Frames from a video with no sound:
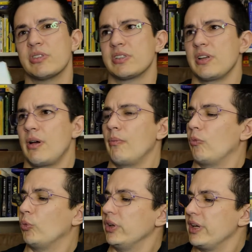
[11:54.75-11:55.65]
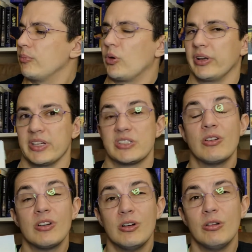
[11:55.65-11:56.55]
some really important
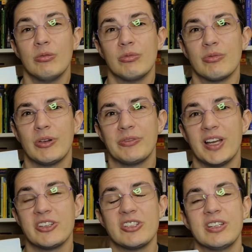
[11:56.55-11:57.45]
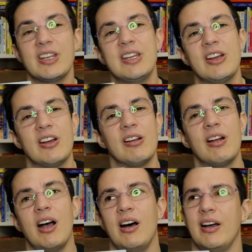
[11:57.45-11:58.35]
historical reflection in here
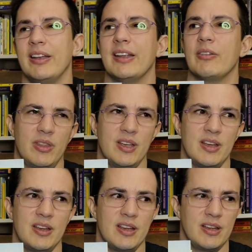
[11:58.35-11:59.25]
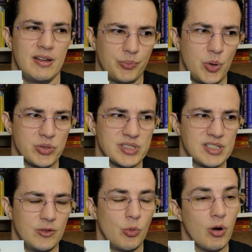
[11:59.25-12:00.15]
on the post-Civil War